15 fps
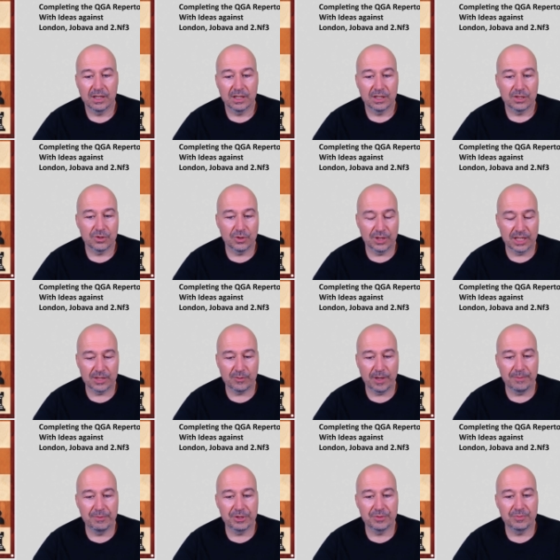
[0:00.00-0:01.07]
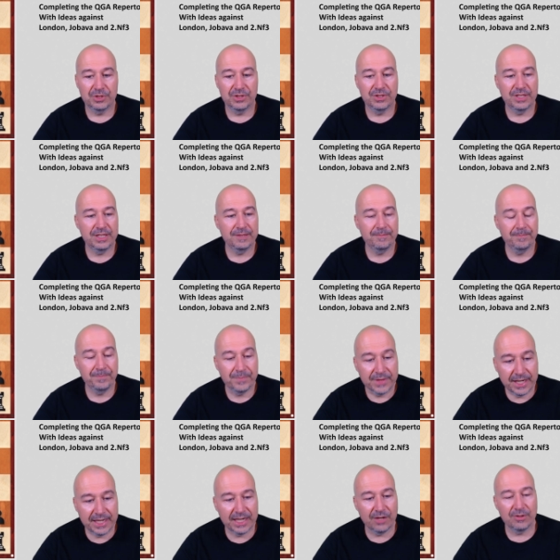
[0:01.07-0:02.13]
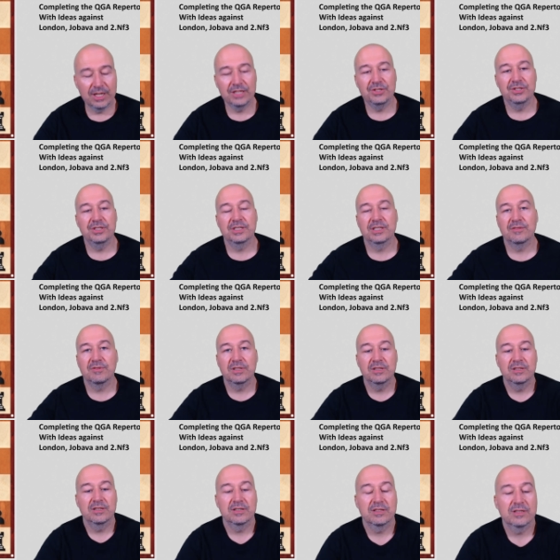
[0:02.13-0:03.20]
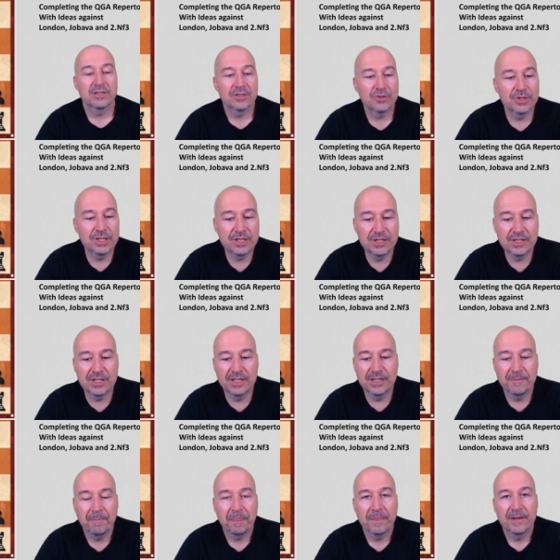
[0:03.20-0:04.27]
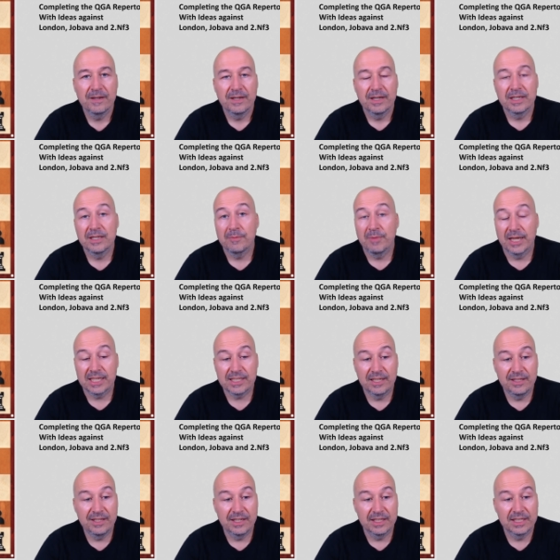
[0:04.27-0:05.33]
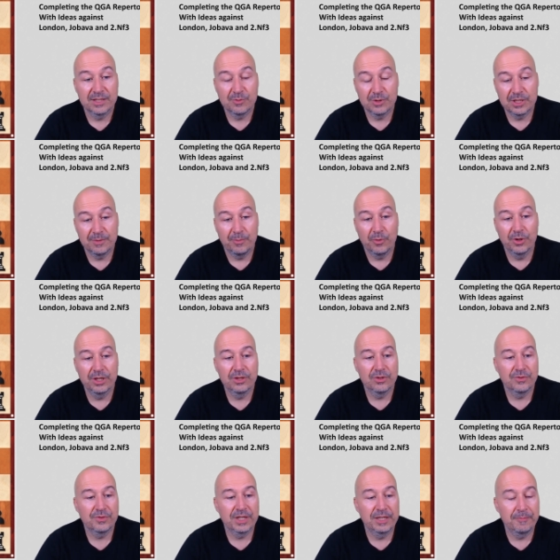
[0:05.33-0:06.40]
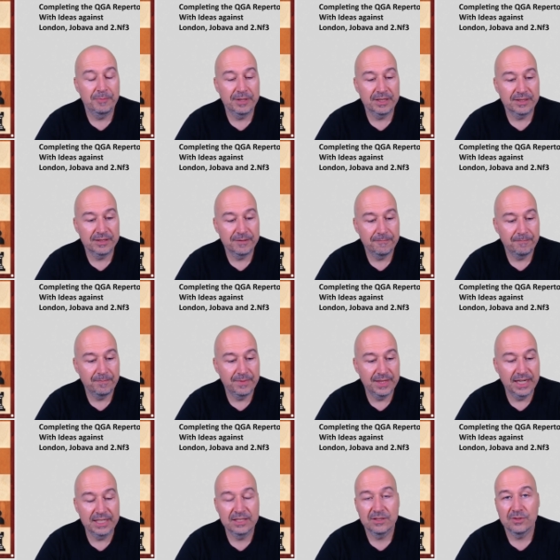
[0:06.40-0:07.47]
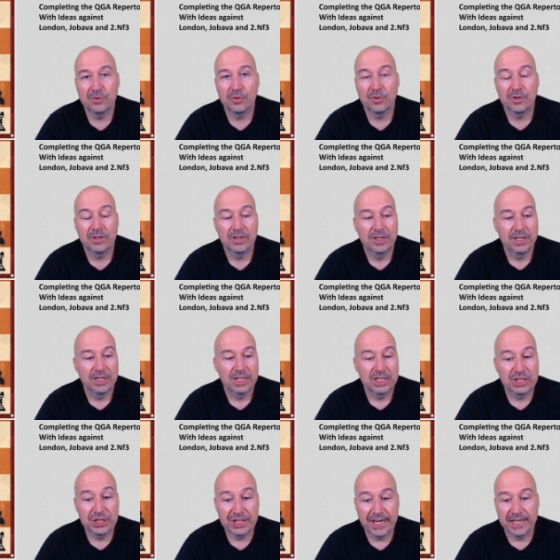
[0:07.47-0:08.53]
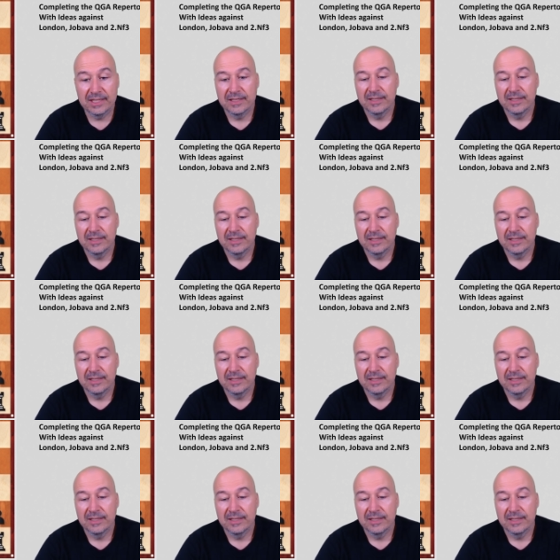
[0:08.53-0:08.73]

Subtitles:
So that's why bishop g3, and now knight g7. So this is the black's idea. This was the point of keeping the knight on g8.